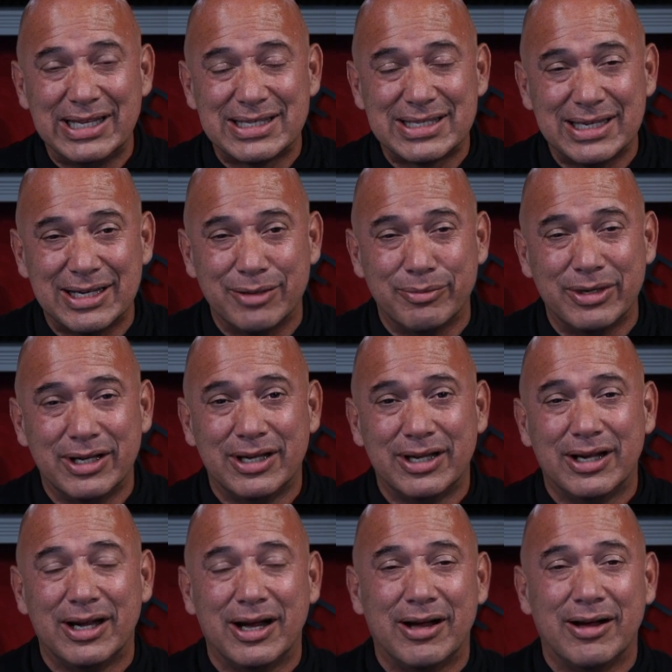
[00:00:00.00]
him
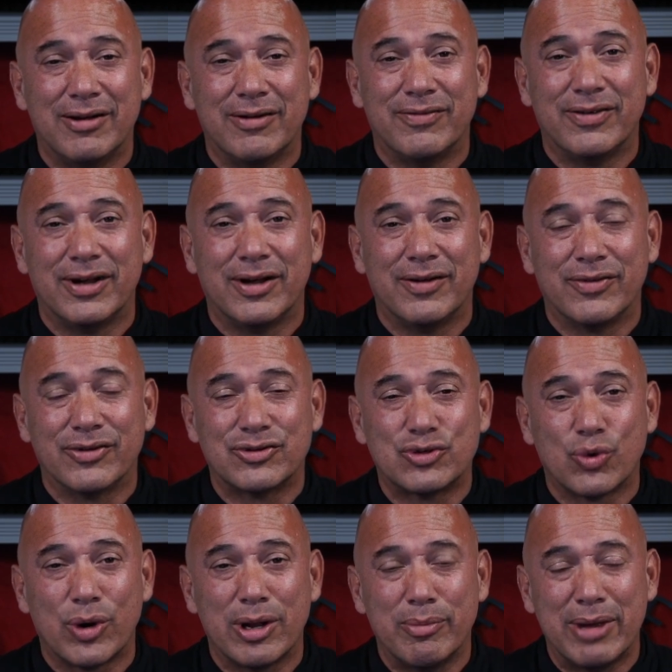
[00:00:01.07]
of the
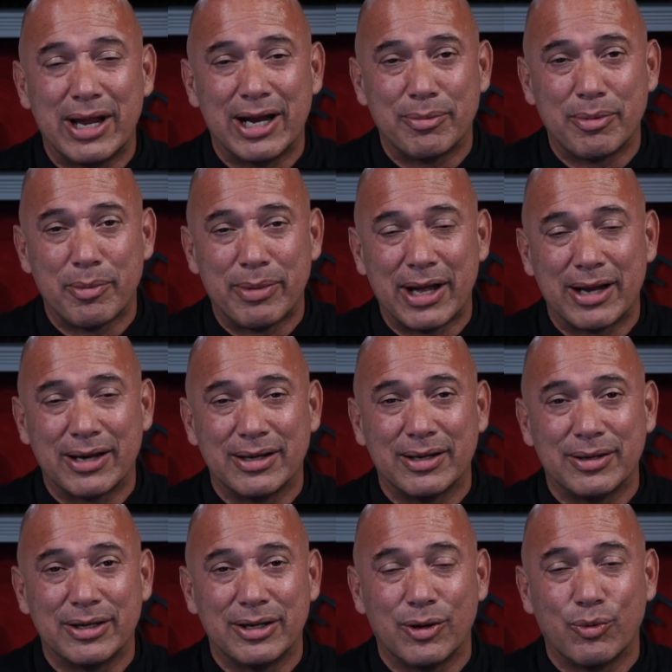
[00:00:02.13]
story I made up about,
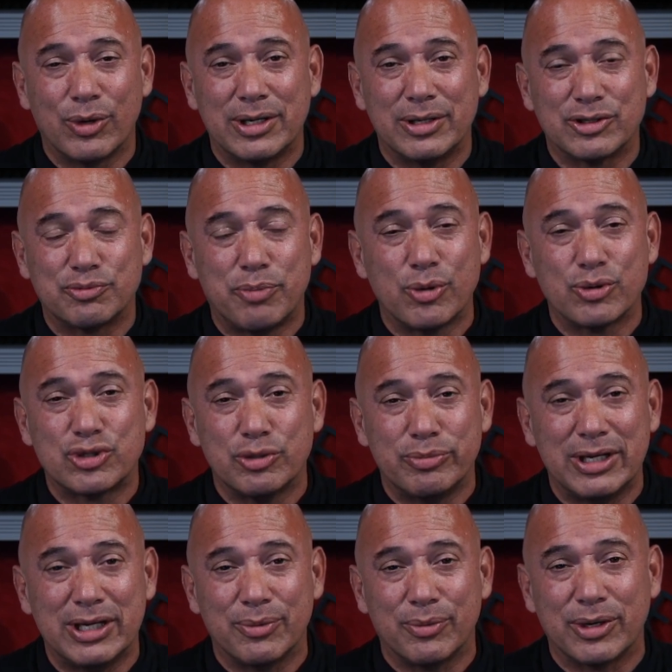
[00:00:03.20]
what he's supposed to
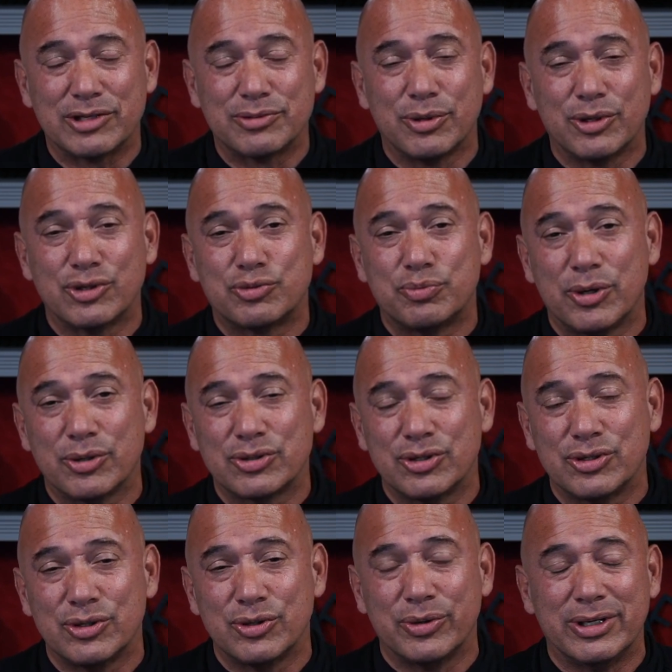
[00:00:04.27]
be and what he's supposed to
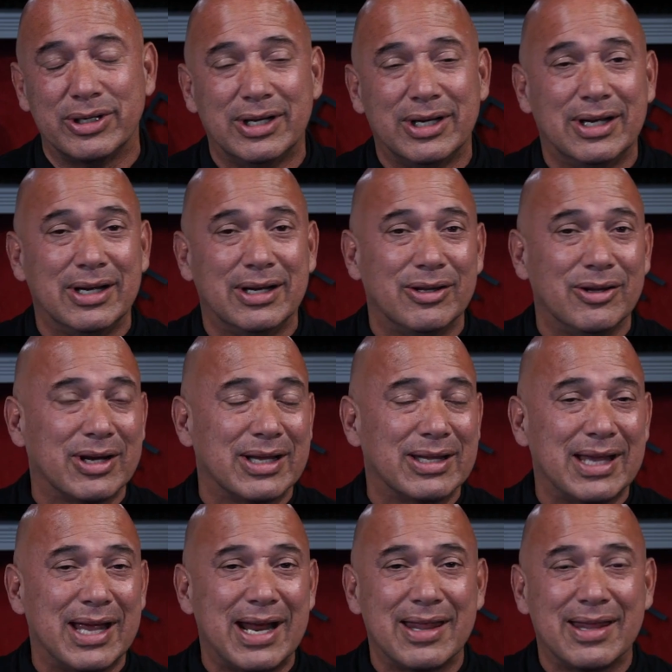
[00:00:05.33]
do. And look, at
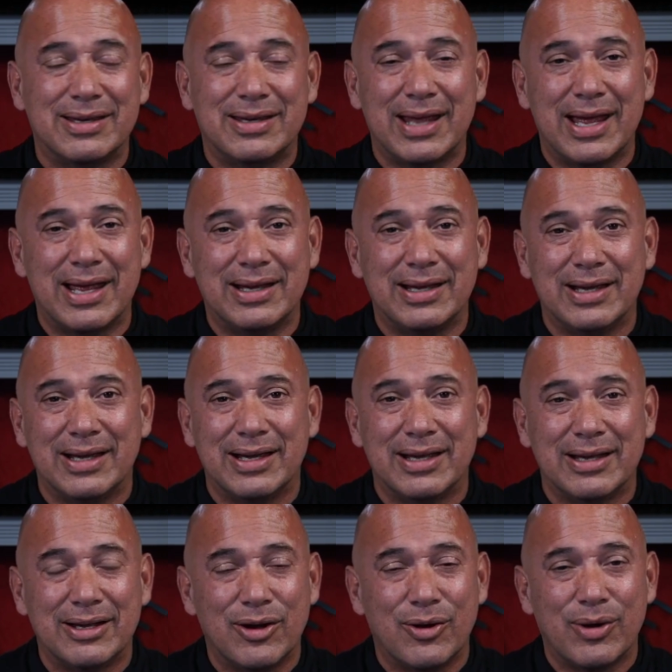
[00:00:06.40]
the end of the day,
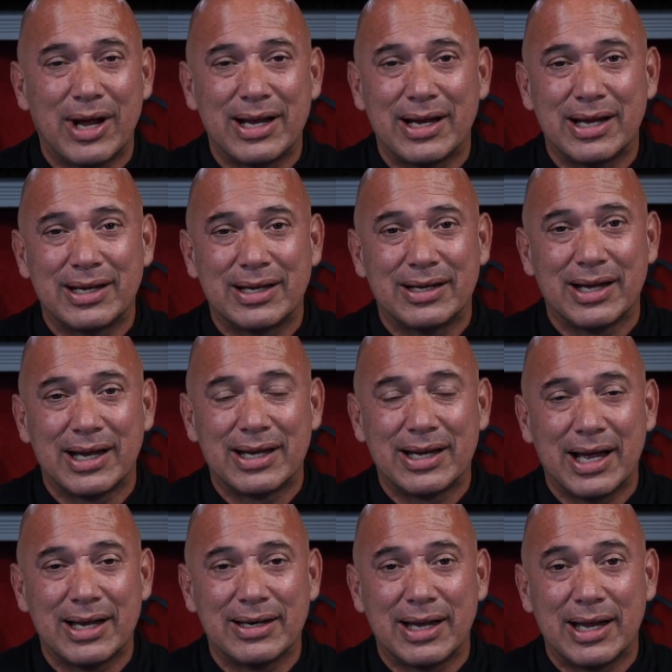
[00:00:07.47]
I
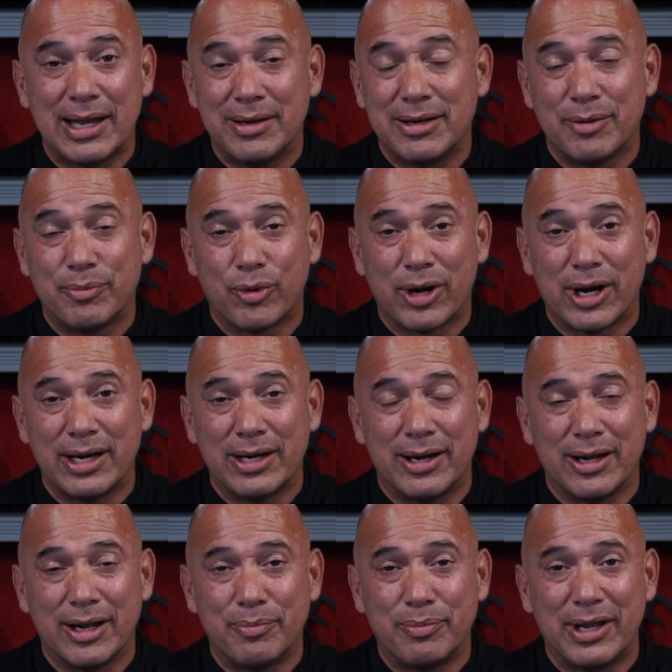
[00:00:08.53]
ended up where I ended
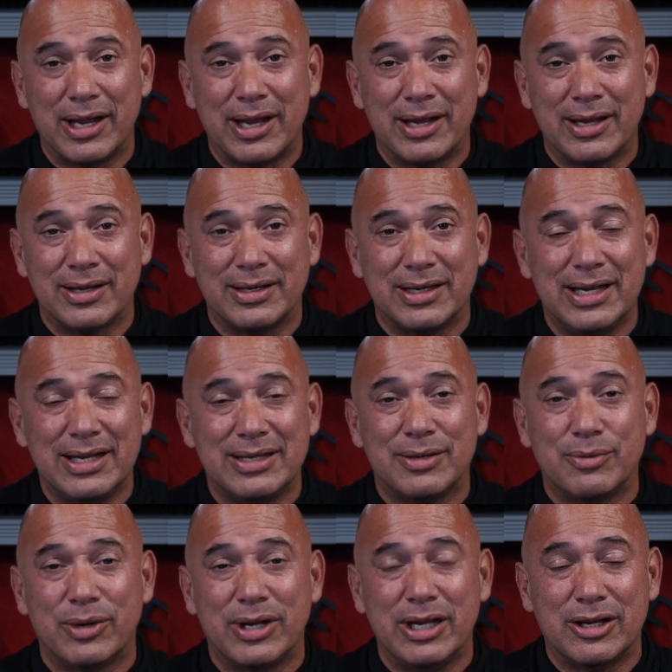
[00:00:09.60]
up, and he did
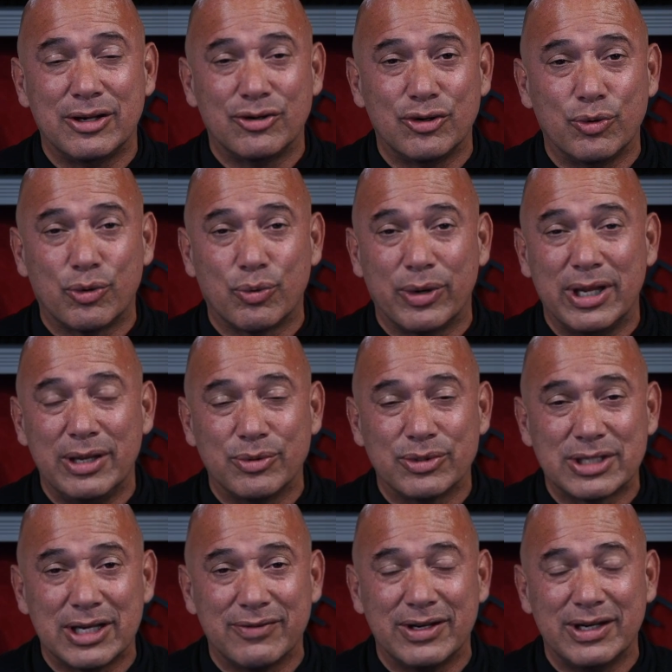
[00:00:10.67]
what he could do with what he was
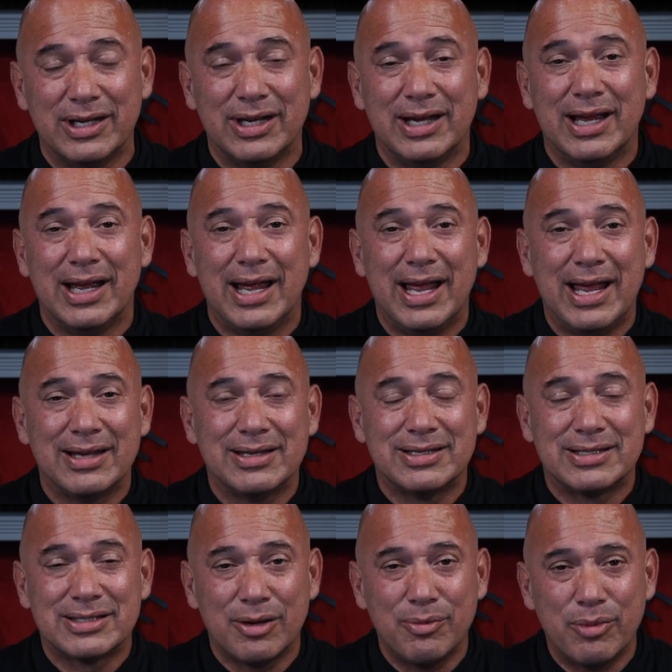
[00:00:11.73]
given. And
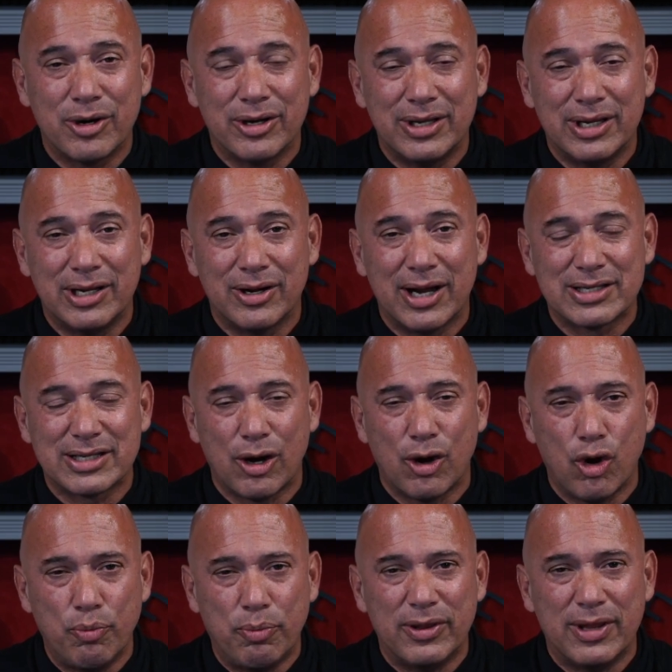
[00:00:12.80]
somewhere in here, as I
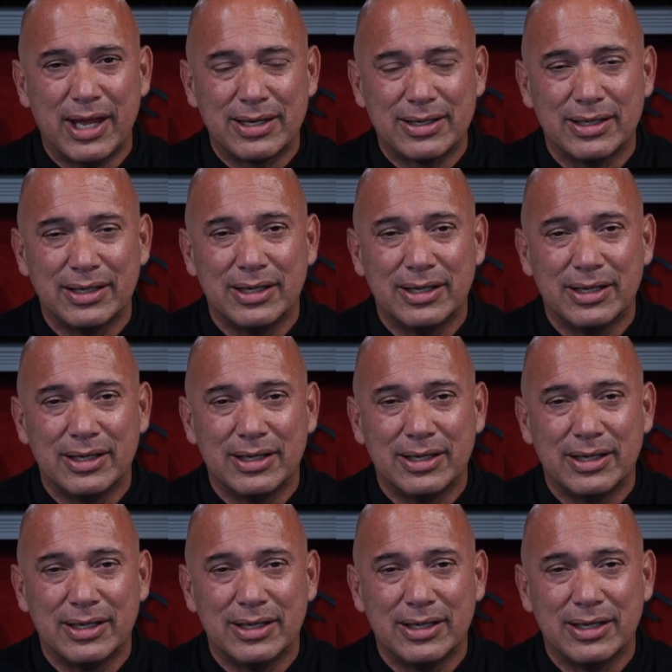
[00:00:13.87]
open that